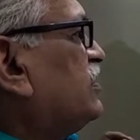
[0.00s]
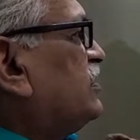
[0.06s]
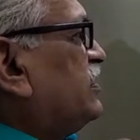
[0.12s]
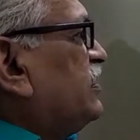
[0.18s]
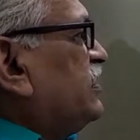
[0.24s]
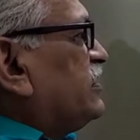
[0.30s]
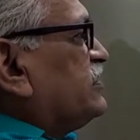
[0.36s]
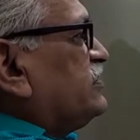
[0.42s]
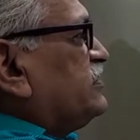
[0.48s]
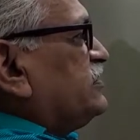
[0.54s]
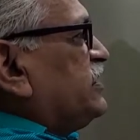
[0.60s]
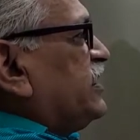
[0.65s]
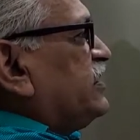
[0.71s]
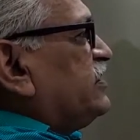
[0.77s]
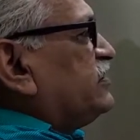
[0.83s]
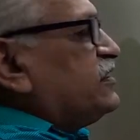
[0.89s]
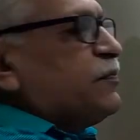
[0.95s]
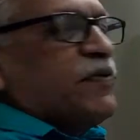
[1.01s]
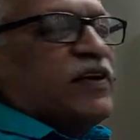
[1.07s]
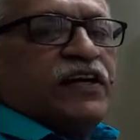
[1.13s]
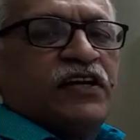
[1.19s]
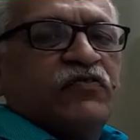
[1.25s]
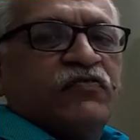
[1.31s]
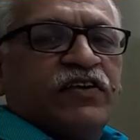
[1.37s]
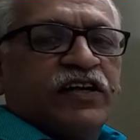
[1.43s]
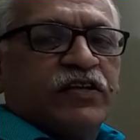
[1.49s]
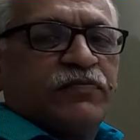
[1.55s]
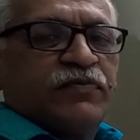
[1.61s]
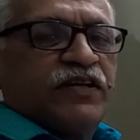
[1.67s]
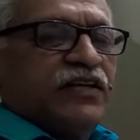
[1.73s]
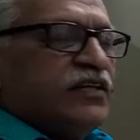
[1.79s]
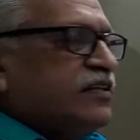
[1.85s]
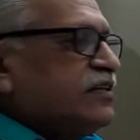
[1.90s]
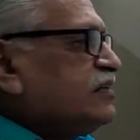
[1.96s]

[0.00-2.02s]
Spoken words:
Here z is dependent variable